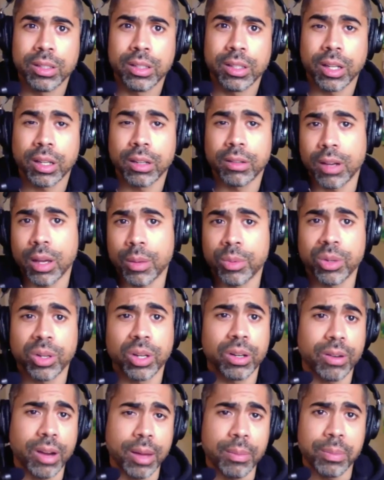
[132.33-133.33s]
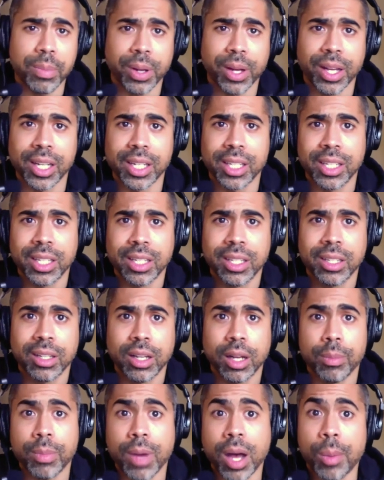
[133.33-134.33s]
a grandma or a grandpa,
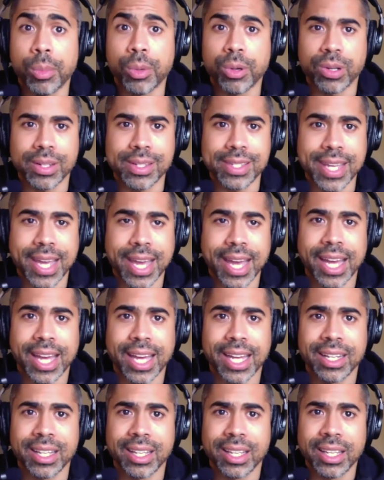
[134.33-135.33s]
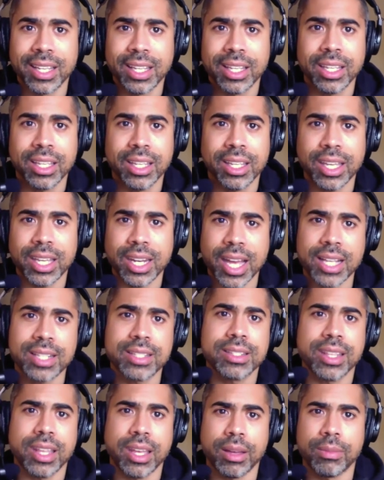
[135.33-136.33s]
a mom or a dad, and
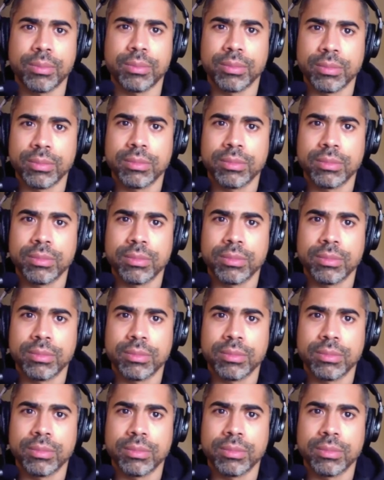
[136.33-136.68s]
ask them,